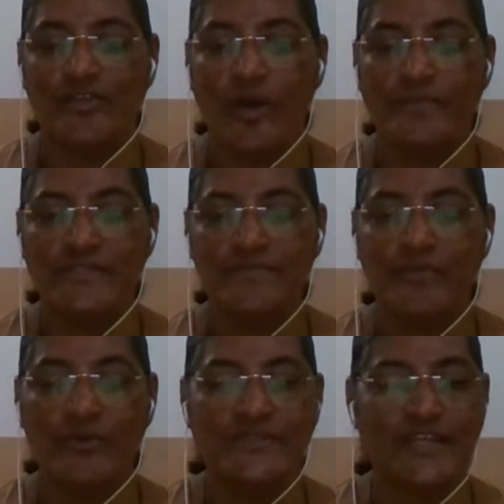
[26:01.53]
Thomas
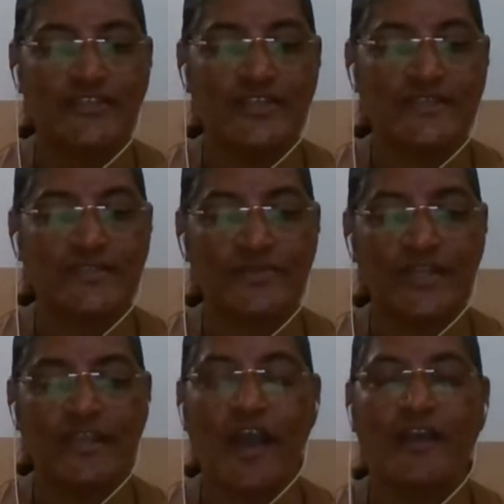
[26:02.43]
More suggests to
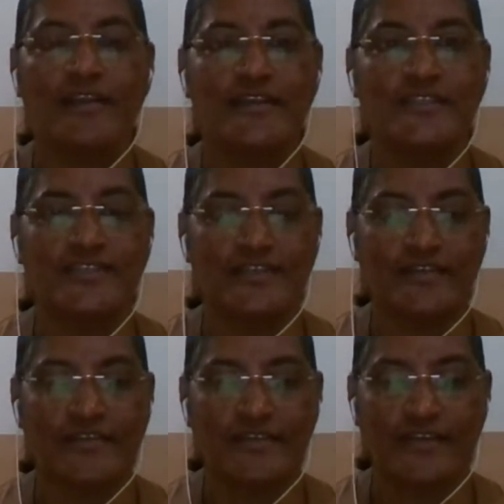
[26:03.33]
the young
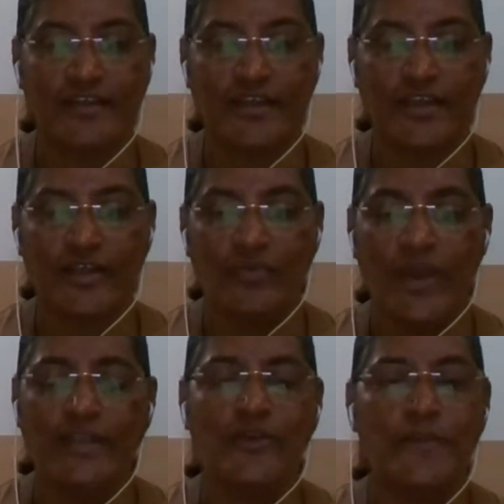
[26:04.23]
Richard,
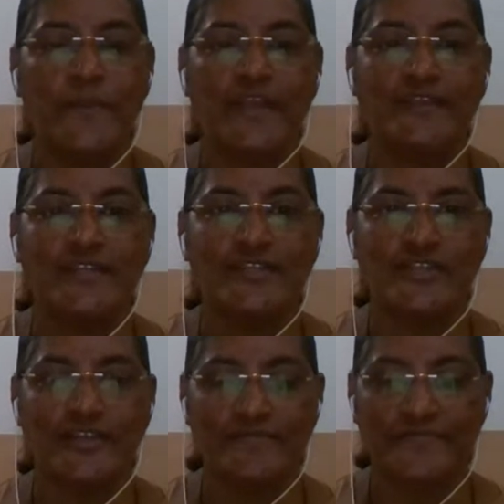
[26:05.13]
why not be a
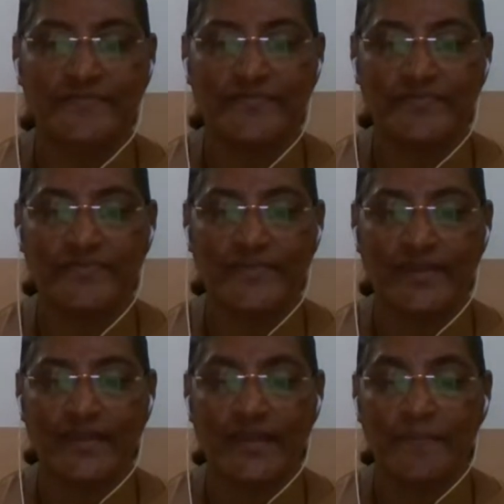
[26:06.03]
teacher?
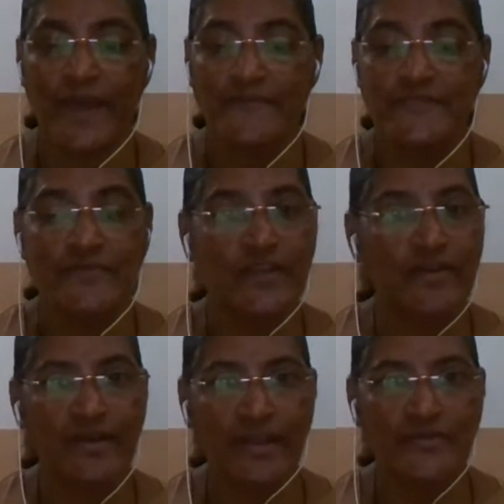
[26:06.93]
Perhaps even
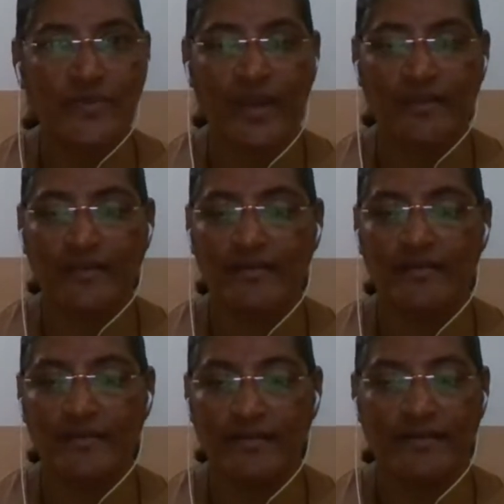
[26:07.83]
a great one.
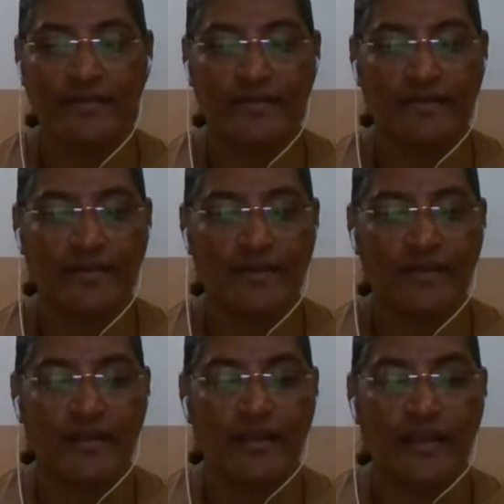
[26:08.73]

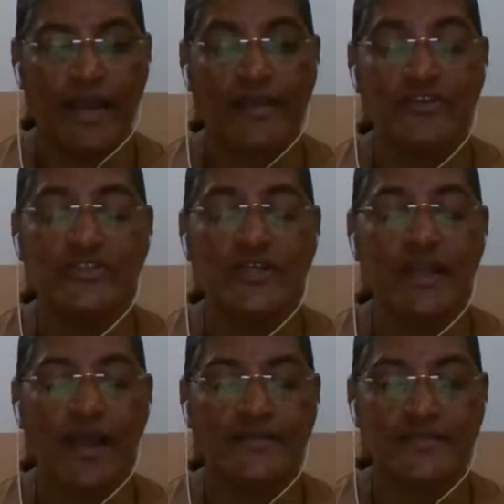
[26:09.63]
And Richard
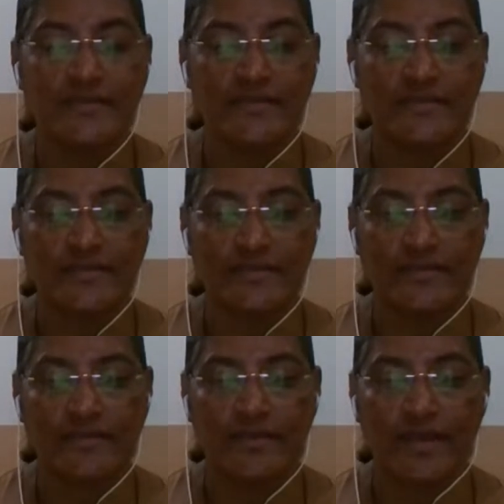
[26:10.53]
answers,
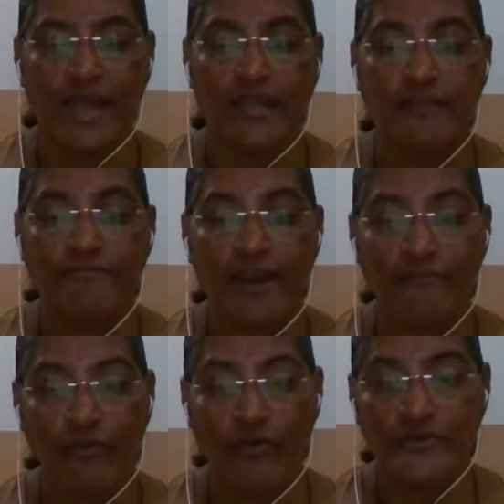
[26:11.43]
and if I
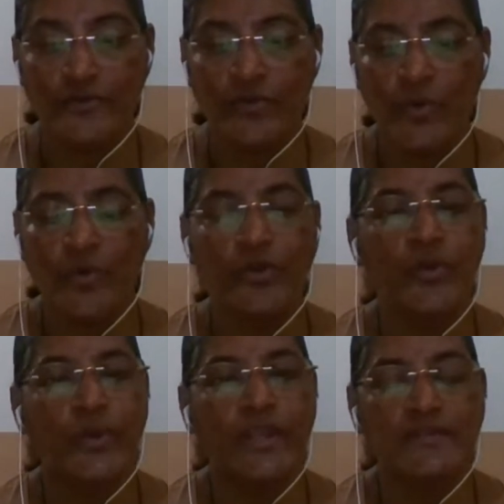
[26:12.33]
was, who would
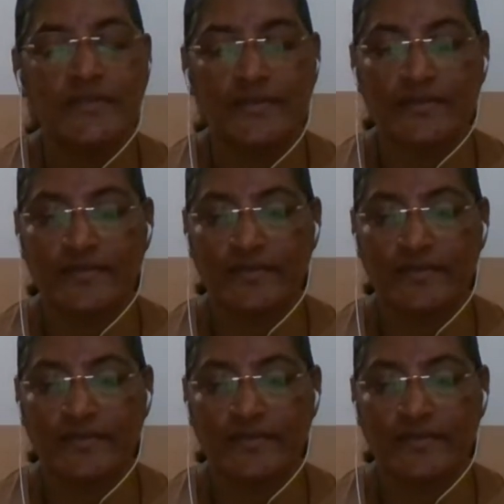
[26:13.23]
know it?